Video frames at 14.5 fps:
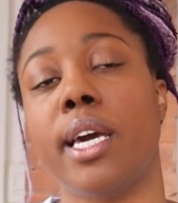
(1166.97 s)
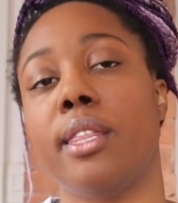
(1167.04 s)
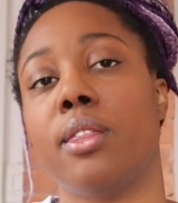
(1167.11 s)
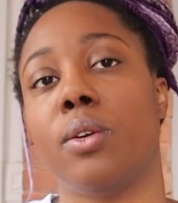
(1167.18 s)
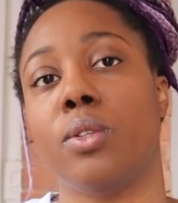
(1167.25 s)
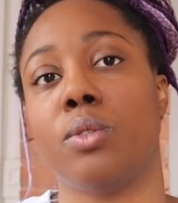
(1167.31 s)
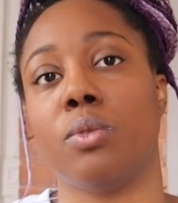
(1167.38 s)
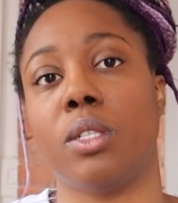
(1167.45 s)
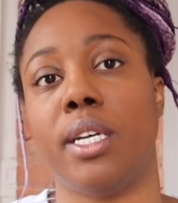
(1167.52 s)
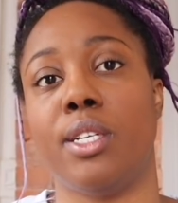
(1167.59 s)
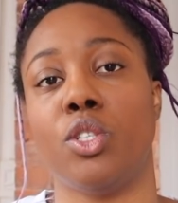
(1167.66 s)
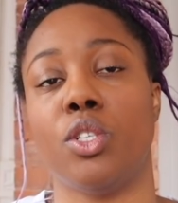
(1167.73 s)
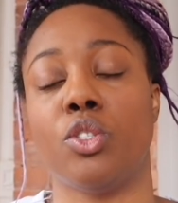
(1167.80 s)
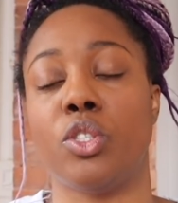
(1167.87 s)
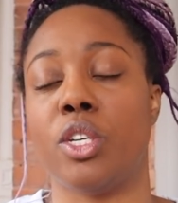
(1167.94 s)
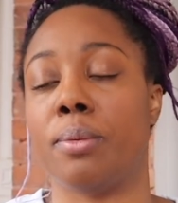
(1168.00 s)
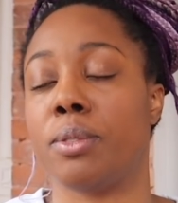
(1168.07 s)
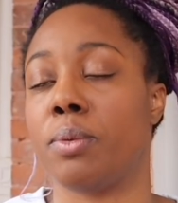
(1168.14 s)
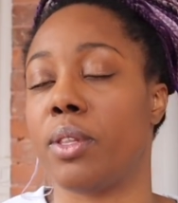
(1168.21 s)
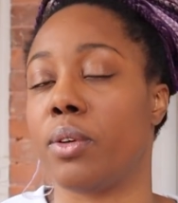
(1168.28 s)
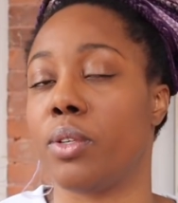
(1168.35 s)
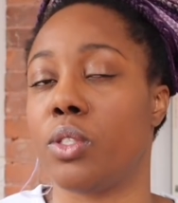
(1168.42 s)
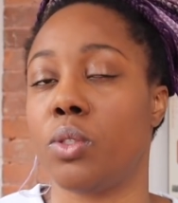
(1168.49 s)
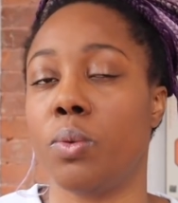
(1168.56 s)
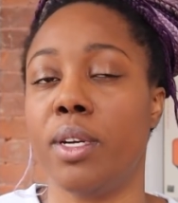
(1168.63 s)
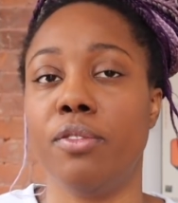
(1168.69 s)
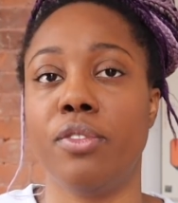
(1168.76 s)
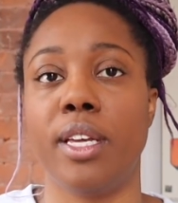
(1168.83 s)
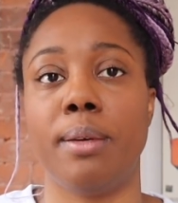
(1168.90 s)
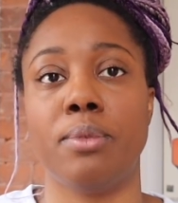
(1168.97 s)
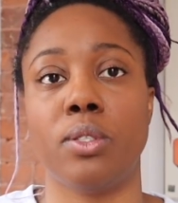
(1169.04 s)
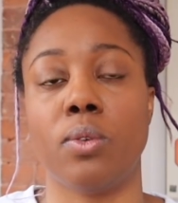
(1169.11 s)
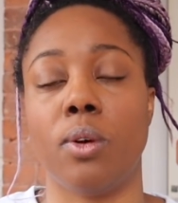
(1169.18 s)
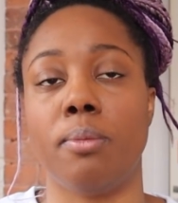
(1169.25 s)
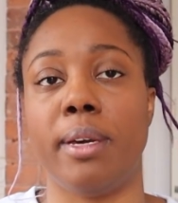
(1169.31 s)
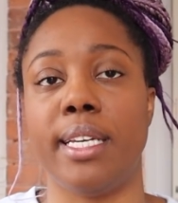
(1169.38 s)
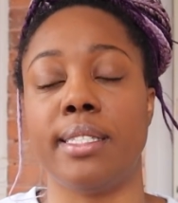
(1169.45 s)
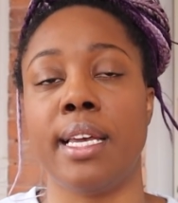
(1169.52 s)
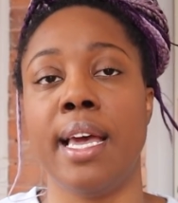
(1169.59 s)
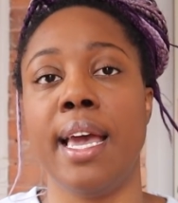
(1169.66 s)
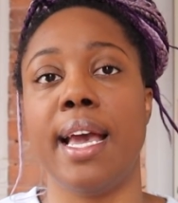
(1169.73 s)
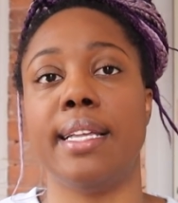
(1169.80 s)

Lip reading: at those relationships, whether it's twin flame soulmates,